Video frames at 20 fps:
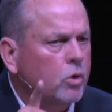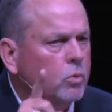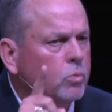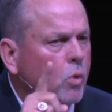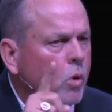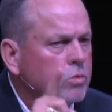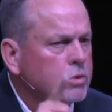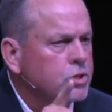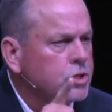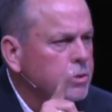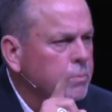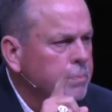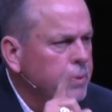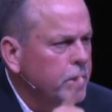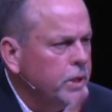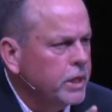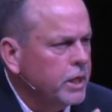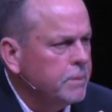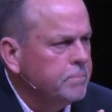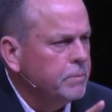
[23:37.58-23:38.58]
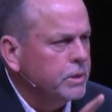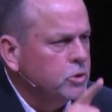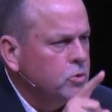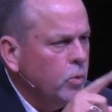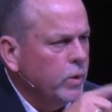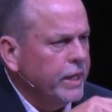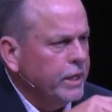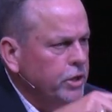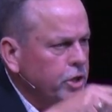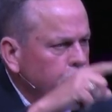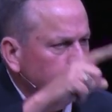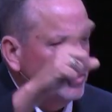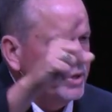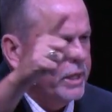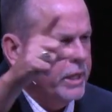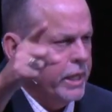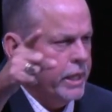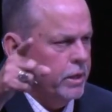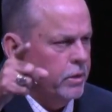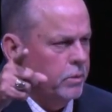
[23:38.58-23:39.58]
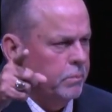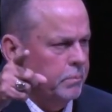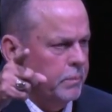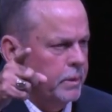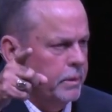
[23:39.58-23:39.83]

wants to put up between you and Him.